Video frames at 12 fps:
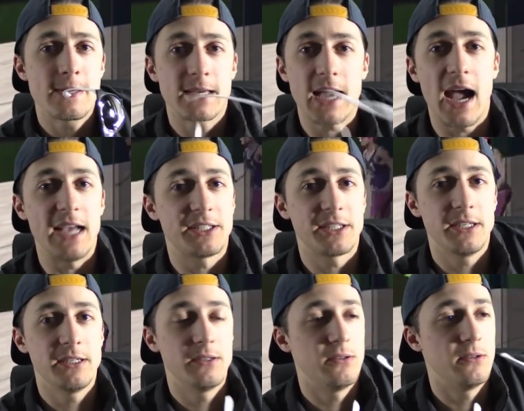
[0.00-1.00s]
Guys,
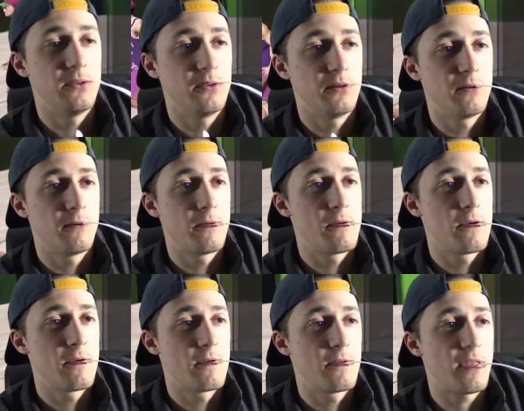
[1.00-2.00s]

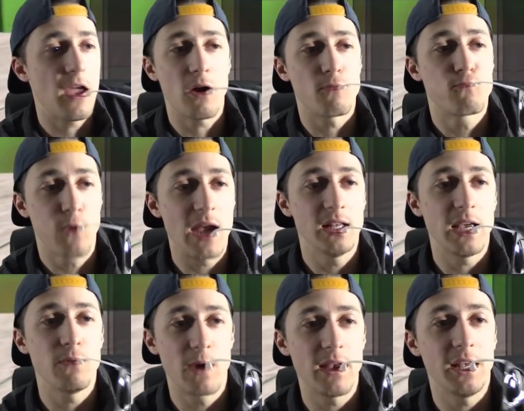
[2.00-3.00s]
they are really,
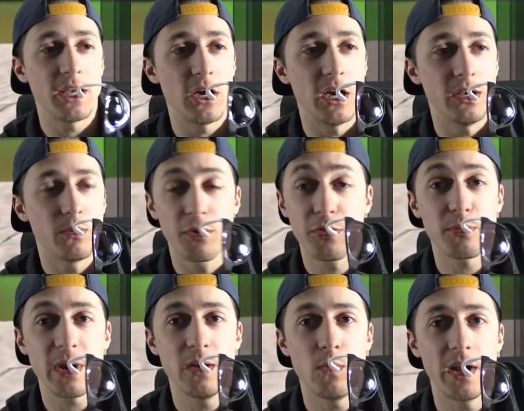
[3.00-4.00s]
really good. We're
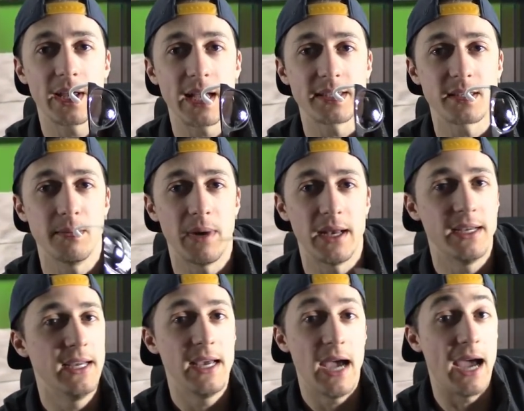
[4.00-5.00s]
three and one against them, but
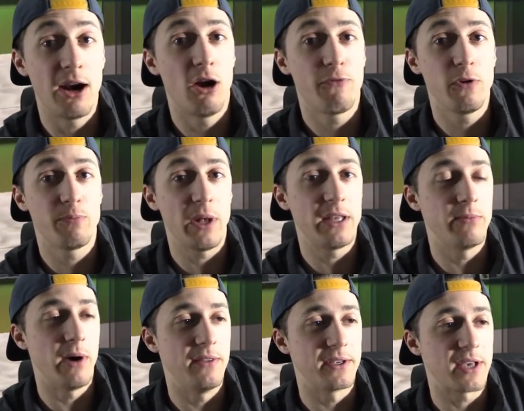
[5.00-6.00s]
I don't know if we played them
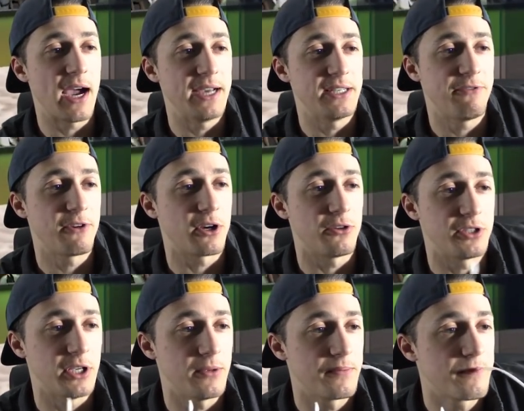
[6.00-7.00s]
on this high difficulty.